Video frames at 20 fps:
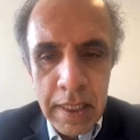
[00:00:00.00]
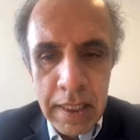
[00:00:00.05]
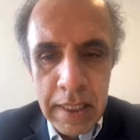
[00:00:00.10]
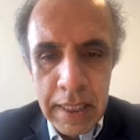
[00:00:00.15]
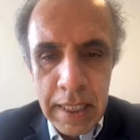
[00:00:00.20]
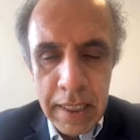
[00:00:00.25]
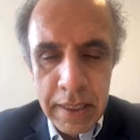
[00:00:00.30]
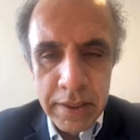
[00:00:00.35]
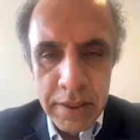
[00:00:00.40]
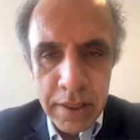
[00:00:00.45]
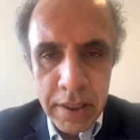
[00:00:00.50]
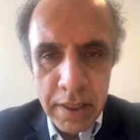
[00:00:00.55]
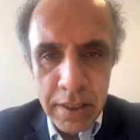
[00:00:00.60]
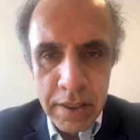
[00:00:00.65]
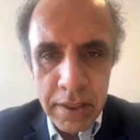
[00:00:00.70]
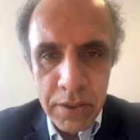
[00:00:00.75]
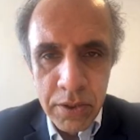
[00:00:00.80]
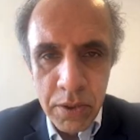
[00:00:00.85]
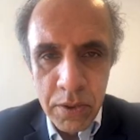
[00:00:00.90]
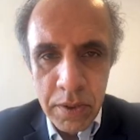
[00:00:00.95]
Yes,
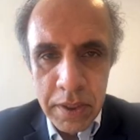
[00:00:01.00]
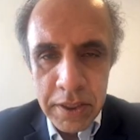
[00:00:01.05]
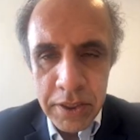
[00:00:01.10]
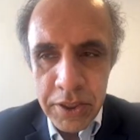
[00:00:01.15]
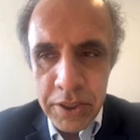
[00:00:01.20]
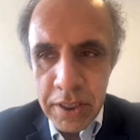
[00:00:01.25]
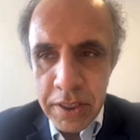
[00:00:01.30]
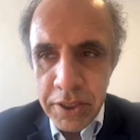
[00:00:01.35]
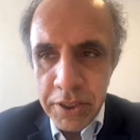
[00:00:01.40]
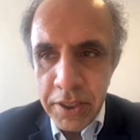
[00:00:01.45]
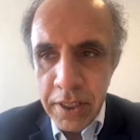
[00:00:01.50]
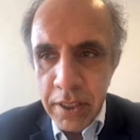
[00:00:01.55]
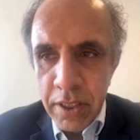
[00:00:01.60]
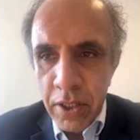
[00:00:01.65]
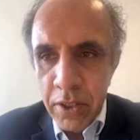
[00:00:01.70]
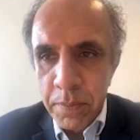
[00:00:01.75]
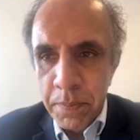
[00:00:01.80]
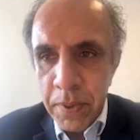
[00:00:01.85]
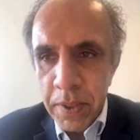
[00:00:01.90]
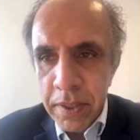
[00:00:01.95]
the door is still
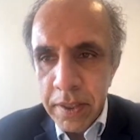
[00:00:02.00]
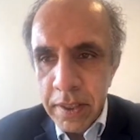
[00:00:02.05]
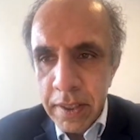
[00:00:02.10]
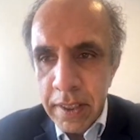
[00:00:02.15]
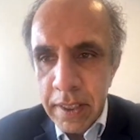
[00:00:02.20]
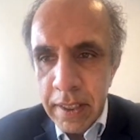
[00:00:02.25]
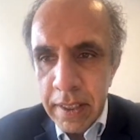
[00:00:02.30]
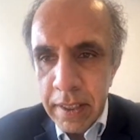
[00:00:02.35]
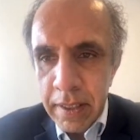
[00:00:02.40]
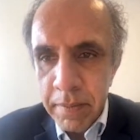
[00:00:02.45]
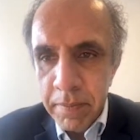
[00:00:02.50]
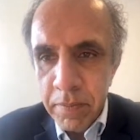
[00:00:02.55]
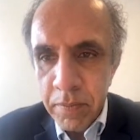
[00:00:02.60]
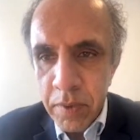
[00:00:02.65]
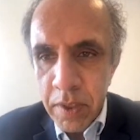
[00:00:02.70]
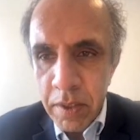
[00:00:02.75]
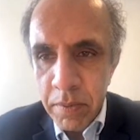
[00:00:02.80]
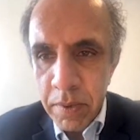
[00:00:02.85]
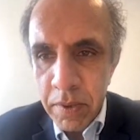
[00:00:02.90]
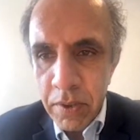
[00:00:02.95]
open.
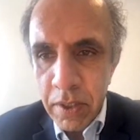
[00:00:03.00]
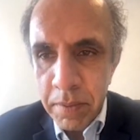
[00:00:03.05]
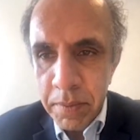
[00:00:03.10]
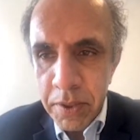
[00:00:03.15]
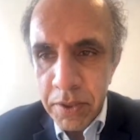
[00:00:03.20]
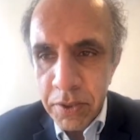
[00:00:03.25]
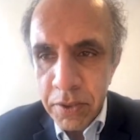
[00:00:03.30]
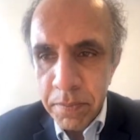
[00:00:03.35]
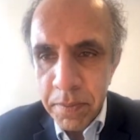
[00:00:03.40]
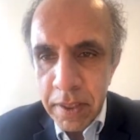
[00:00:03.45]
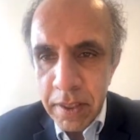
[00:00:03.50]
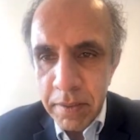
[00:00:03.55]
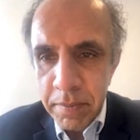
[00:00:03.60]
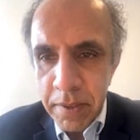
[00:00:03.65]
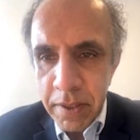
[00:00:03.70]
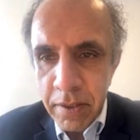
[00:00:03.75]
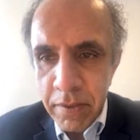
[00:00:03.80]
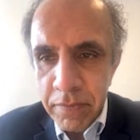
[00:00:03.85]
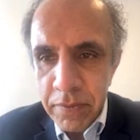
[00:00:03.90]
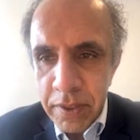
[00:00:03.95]
We got up to 2 million,
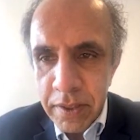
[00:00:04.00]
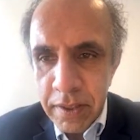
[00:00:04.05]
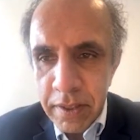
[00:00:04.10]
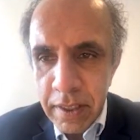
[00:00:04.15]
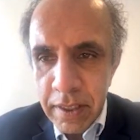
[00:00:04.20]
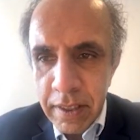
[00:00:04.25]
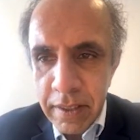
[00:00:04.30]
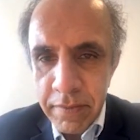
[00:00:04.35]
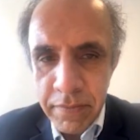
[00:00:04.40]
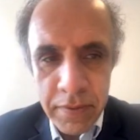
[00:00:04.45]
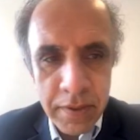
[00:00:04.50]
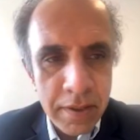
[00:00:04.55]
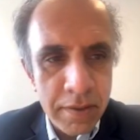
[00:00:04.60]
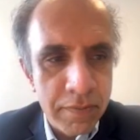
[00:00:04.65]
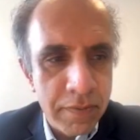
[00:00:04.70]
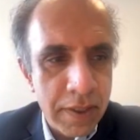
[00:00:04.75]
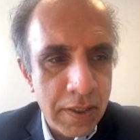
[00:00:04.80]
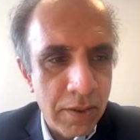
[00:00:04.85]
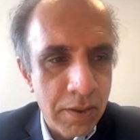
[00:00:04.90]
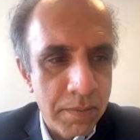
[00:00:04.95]
but obviously, if
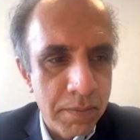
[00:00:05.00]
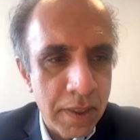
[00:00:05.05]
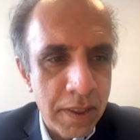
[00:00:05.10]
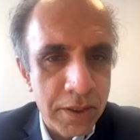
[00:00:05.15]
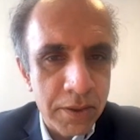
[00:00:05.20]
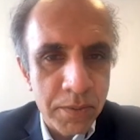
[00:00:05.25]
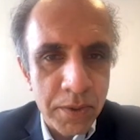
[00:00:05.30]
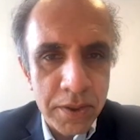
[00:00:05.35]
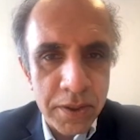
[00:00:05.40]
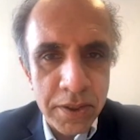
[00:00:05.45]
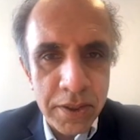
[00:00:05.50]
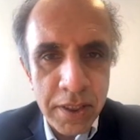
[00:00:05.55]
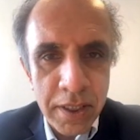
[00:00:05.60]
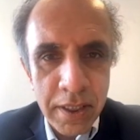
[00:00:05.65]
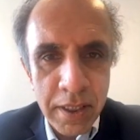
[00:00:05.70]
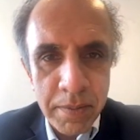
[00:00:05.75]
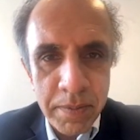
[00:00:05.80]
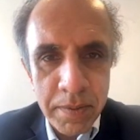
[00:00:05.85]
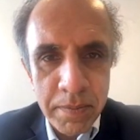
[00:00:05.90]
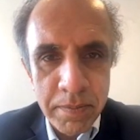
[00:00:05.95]
Elon Musk wants to
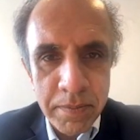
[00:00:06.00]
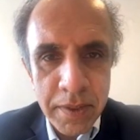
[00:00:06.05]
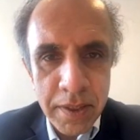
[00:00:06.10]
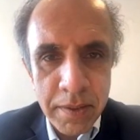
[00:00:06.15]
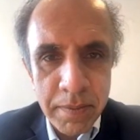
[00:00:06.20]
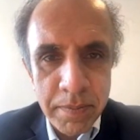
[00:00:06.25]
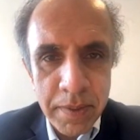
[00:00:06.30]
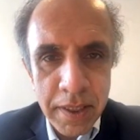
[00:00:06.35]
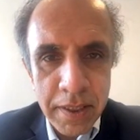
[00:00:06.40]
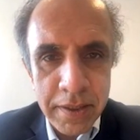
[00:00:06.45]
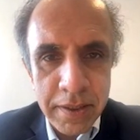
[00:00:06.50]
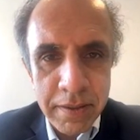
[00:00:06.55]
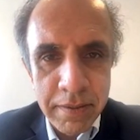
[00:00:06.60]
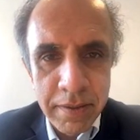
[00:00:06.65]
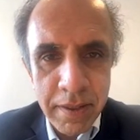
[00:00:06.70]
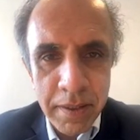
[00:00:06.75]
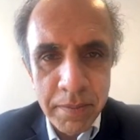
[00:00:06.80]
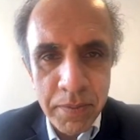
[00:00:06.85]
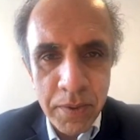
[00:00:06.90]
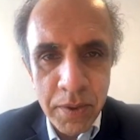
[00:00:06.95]
turn up and buy
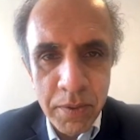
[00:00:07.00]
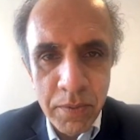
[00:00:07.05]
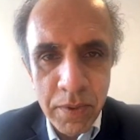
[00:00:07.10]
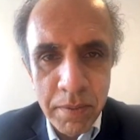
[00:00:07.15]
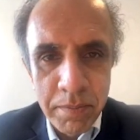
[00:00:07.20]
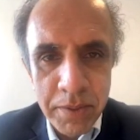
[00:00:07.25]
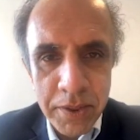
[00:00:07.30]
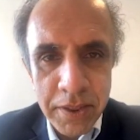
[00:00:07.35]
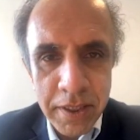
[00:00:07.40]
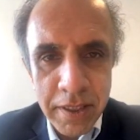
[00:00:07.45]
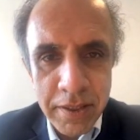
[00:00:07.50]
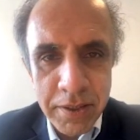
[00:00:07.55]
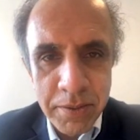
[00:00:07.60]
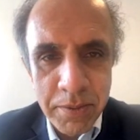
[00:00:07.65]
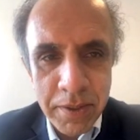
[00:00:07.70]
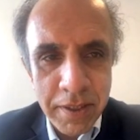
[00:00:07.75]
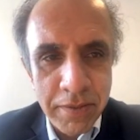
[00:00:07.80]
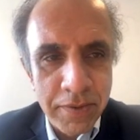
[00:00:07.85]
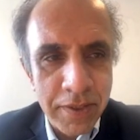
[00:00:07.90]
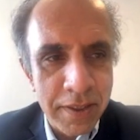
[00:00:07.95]
9.1% or
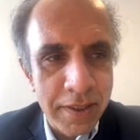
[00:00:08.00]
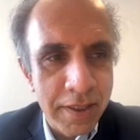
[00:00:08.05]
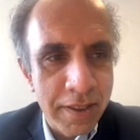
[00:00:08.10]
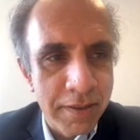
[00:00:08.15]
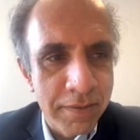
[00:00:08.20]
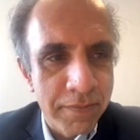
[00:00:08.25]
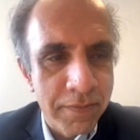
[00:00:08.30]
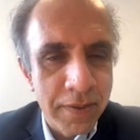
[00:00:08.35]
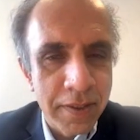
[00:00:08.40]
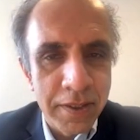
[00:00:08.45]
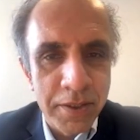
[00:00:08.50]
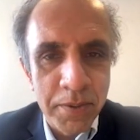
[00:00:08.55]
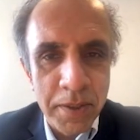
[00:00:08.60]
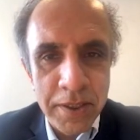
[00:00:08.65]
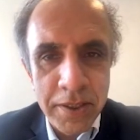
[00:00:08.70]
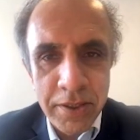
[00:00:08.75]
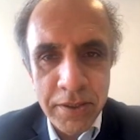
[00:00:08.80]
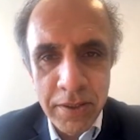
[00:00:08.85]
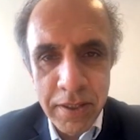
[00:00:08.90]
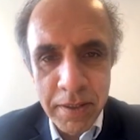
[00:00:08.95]
whatever he did of
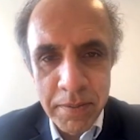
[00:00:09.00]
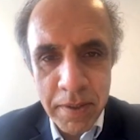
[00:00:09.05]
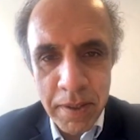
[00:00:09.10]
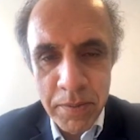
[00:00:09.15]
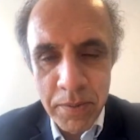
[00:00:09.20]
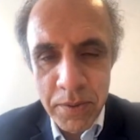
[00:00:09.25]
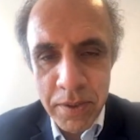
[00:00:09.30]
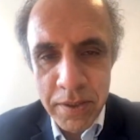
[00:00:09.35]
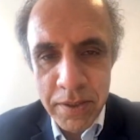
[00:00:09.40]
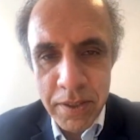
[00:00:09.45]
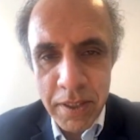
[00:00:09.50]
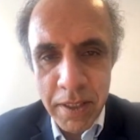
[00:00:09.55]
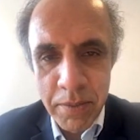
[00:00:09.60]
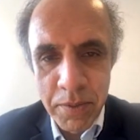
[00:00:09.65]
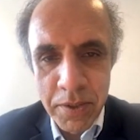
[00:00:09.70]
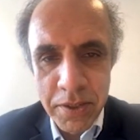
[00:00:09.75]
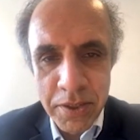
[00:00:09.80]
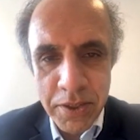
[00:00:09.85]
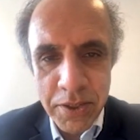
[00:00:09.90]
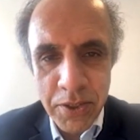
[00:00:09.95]
Twitter, I
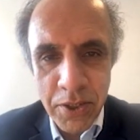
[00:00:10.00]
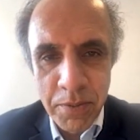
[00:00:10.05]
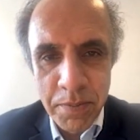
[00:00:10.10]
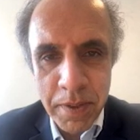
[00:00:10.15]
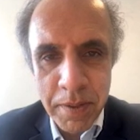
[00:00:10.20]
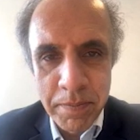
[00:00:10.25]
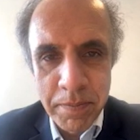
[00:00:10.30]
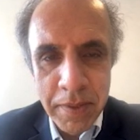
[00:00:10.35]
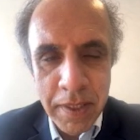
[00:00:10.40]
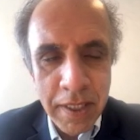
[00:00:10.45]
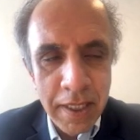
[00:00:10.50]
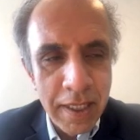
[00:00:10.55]
wouldn't stop him.